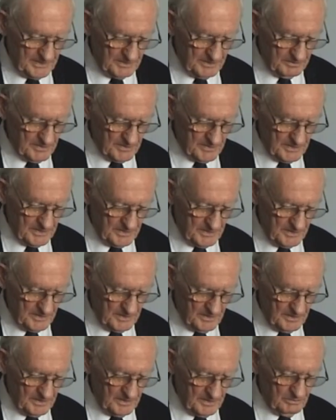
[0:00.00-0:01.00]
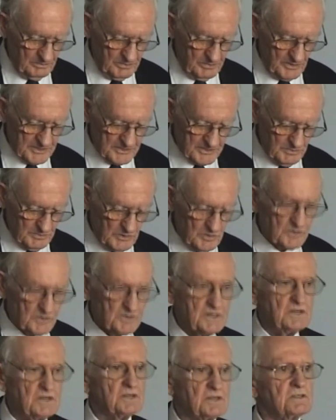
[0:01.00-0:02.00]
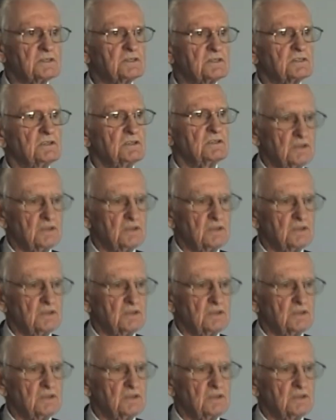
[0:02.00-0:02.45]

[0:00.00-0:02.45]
here and there by small tins